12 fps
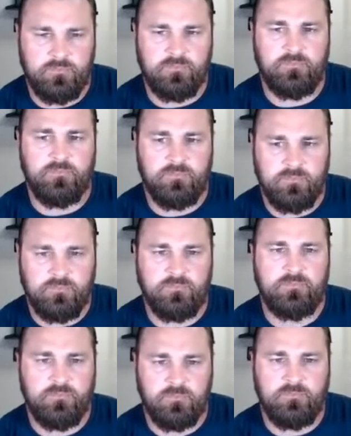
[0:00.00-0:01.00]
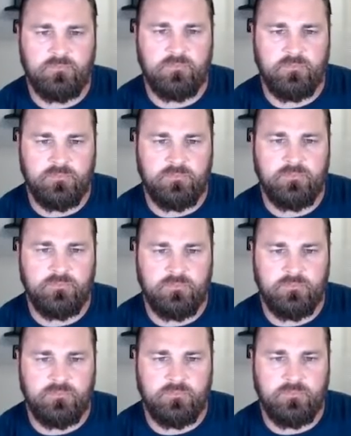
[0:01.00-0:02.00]

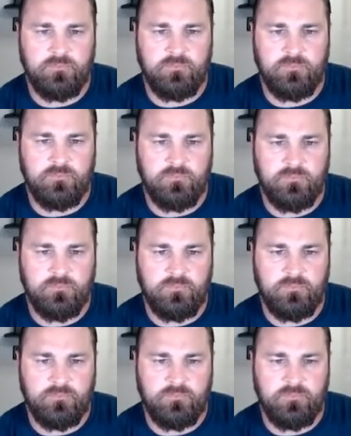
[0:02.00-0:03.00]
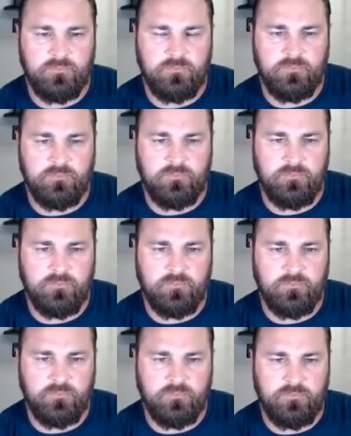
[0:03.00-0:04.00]

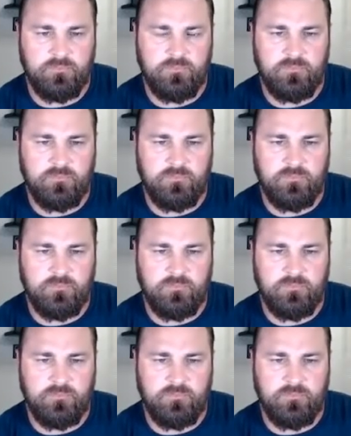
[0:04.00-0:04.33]
No words are spoken by the person on screen.